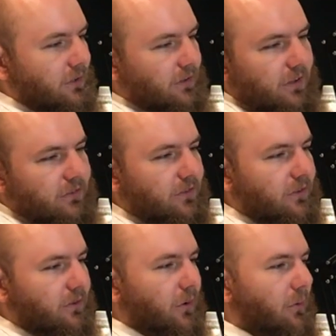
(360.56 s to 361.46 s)
the
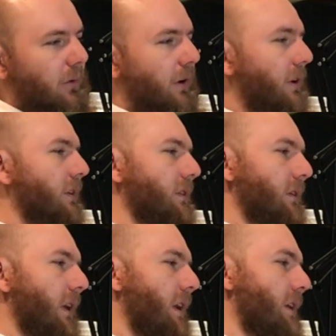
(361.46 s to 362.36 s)
desert, or we are in
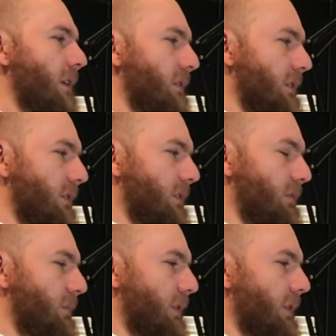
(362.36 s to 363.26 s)
the area that
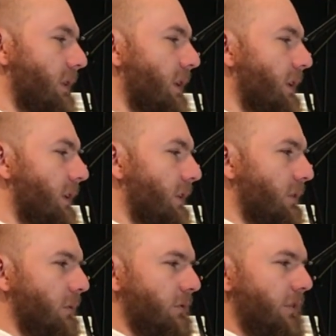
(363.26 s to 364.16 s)
has been, you
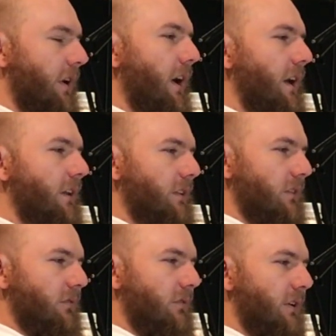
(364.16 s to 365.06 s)
know, dried
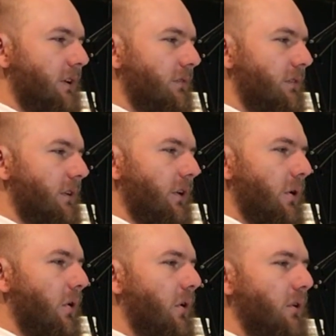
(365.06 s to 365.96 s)
and very, very
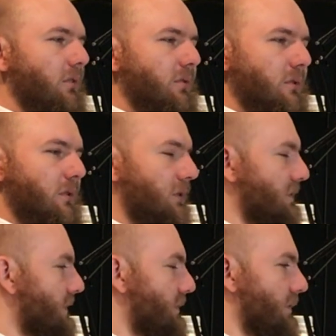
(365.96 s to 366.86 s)
hot for
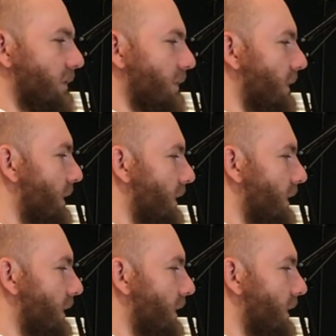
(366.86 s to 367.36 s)
several